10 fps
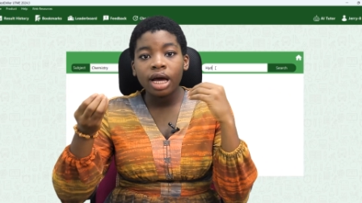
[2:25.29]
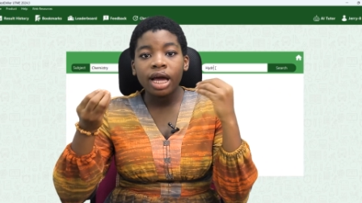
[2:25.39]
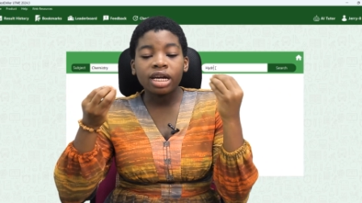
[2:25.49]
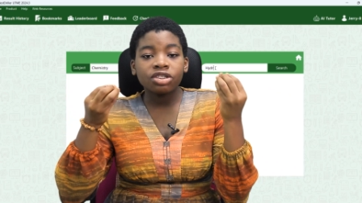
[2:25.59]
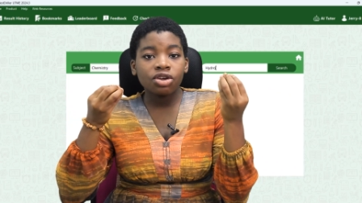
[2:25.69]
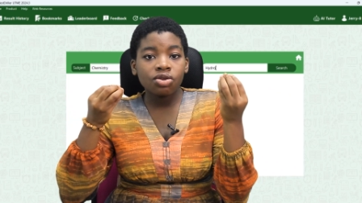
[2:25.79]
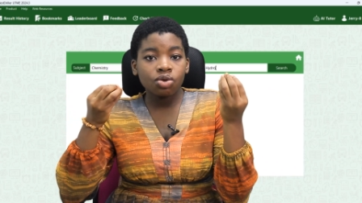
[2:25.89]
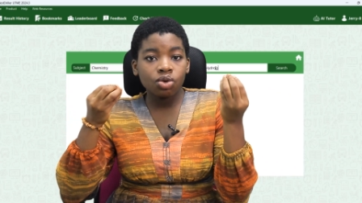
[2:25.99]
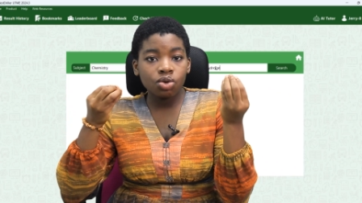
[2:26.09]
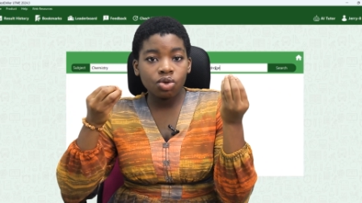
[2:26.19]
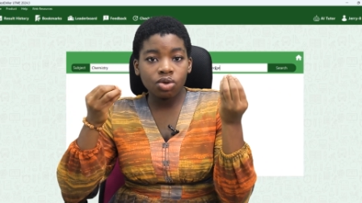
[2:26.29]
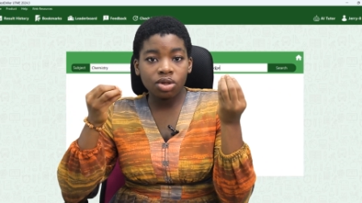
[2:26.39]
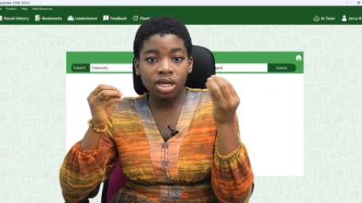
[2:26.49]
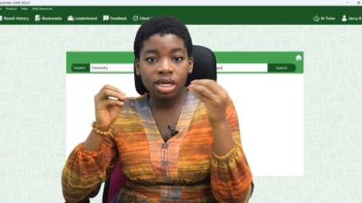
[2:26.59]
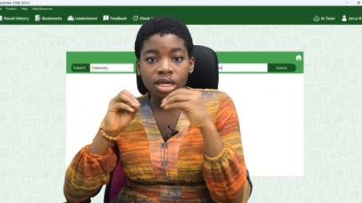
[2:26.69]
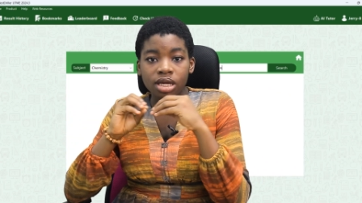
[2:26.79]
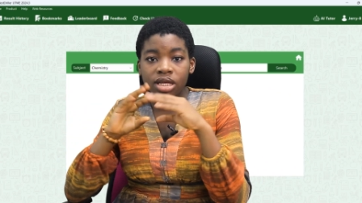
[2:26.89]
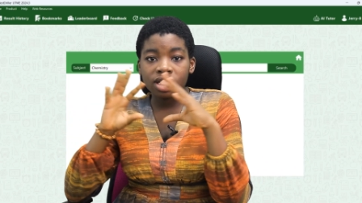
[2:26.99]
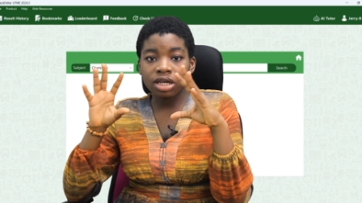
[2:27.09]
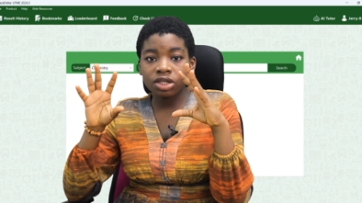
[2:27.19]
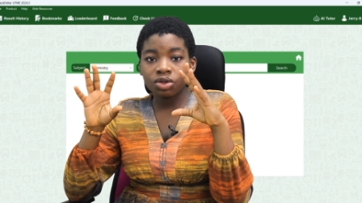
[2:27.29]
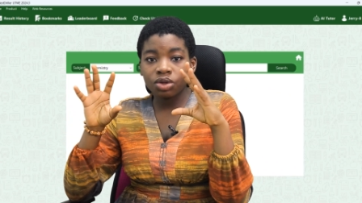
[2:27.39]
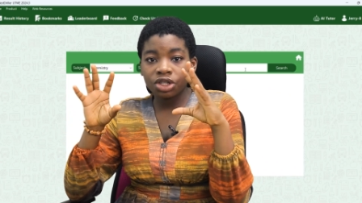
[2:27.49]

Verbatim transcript: I can just go to the search